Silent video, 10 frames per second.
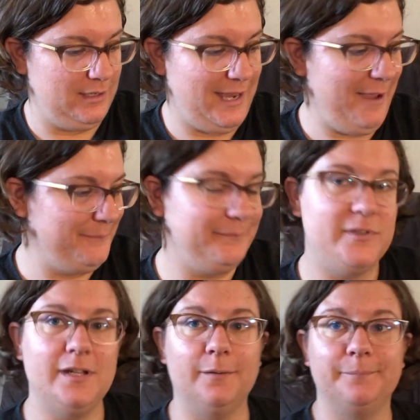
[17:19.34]
Yeah,
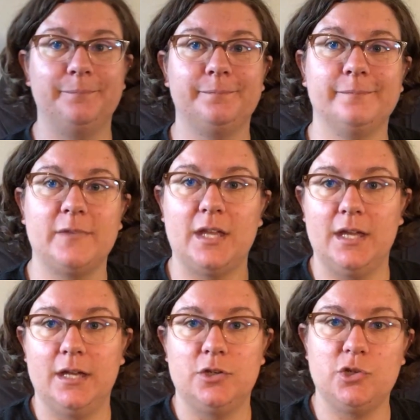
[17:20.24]
so
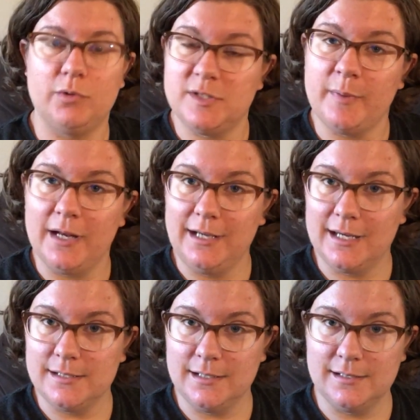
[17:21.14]
shortest
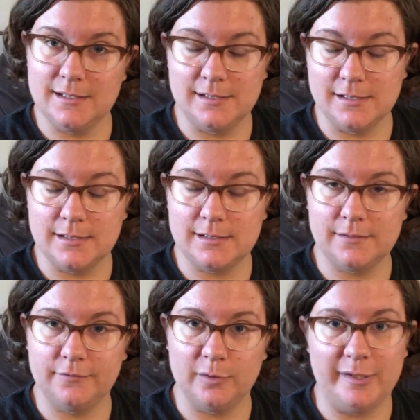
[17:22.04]
podcast in
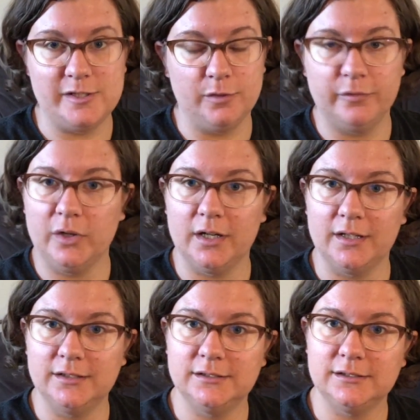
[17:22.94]
existence for me so
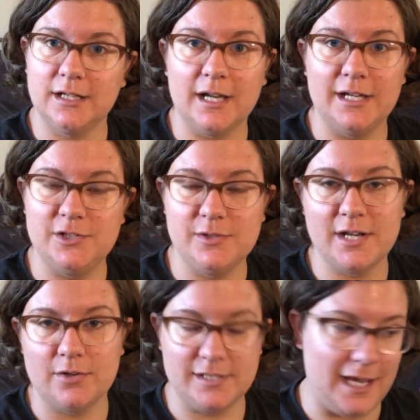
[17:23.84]
far, I do
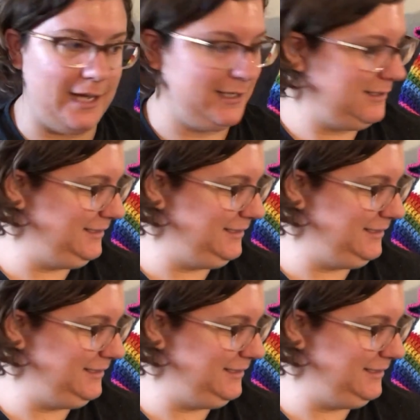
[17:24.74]
dare say.